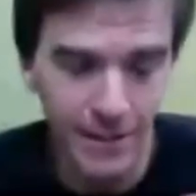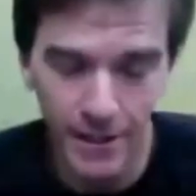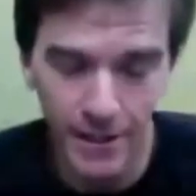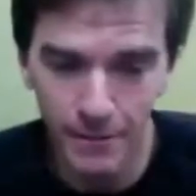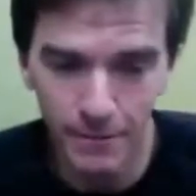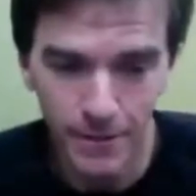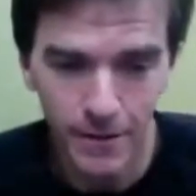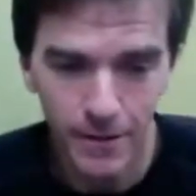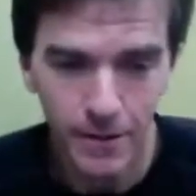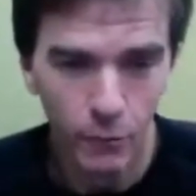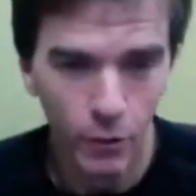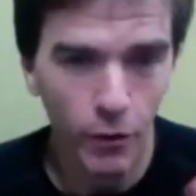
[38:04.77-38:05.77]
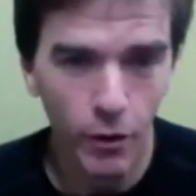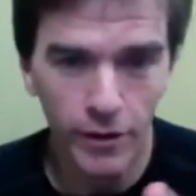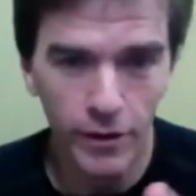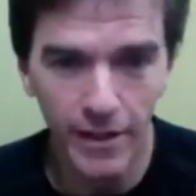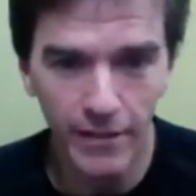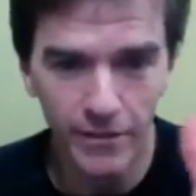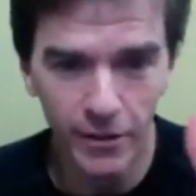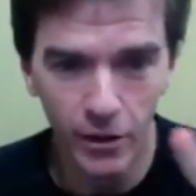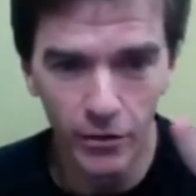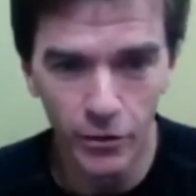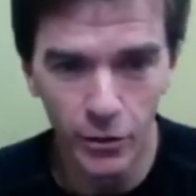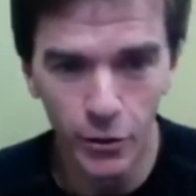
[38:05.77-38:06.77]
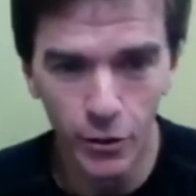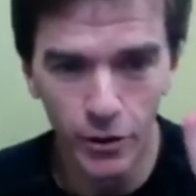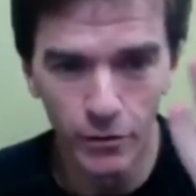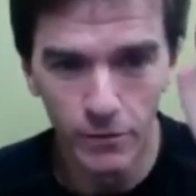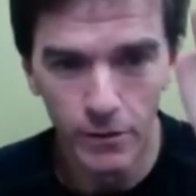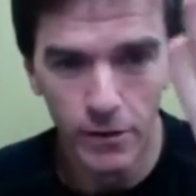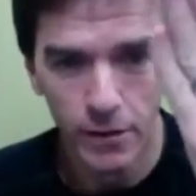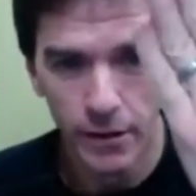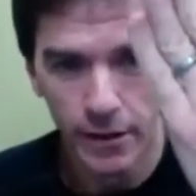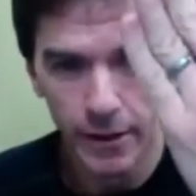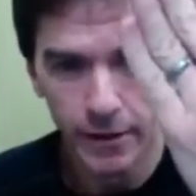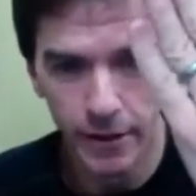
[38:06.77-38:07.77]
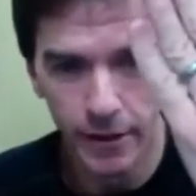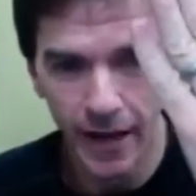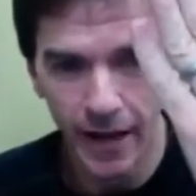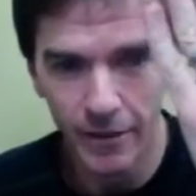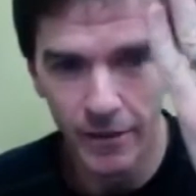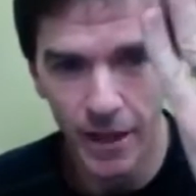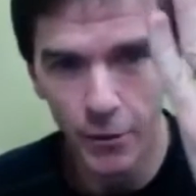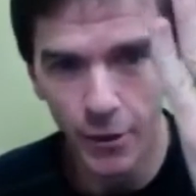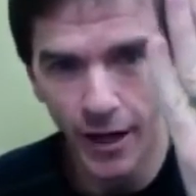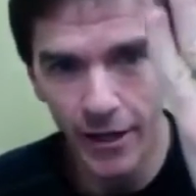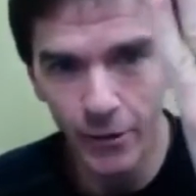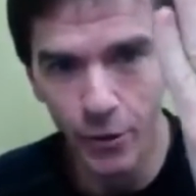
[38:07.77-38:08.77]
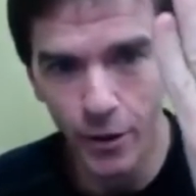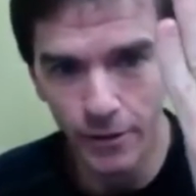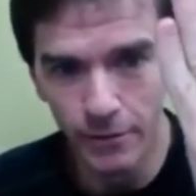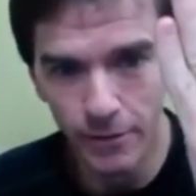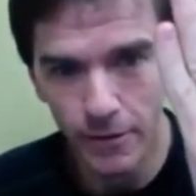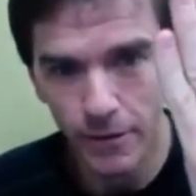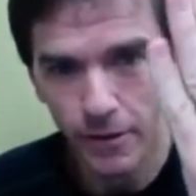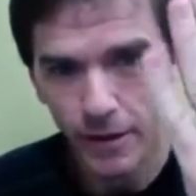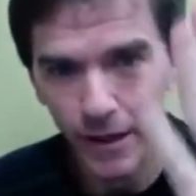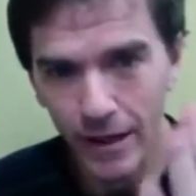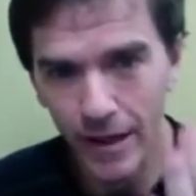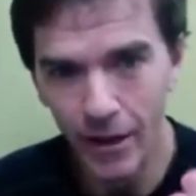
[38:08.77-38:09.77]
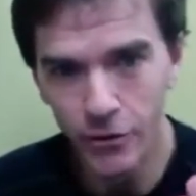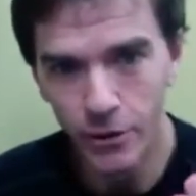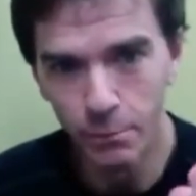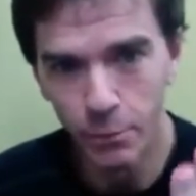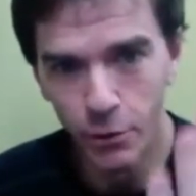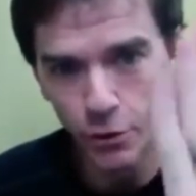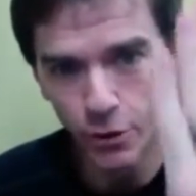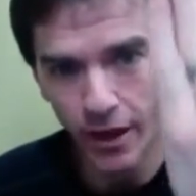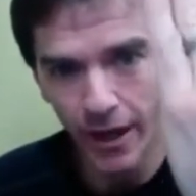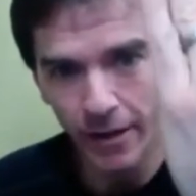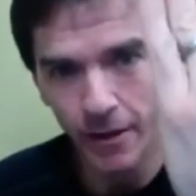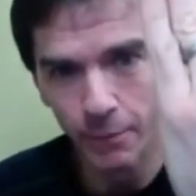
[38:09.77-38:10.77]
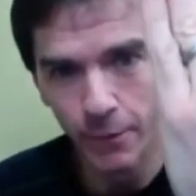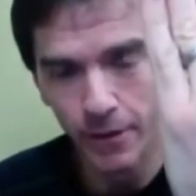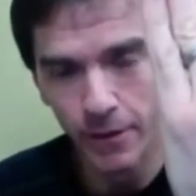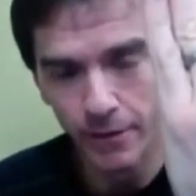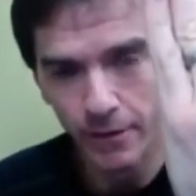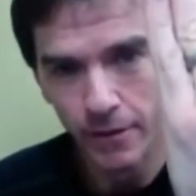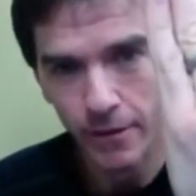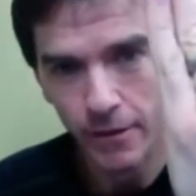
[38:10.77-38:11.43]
One of our cases in our store, it has a leather handle on it and allows you to put your hand up in it,